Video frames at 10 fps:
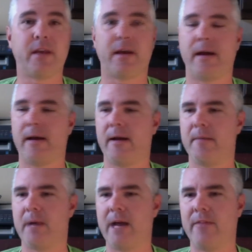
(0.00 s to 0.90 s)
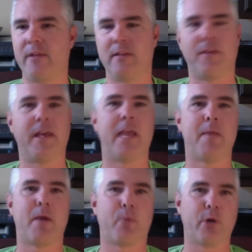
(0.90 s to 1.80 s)
I think that they came
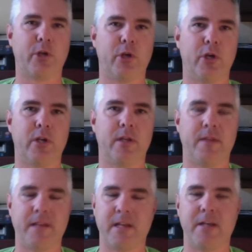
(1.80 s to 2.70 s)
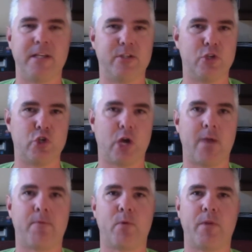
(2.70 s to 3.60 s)
out pretty good and they did a decent
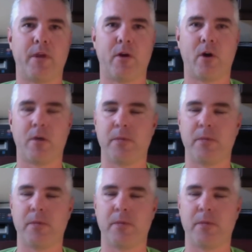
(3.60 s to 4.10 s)
job for what they are,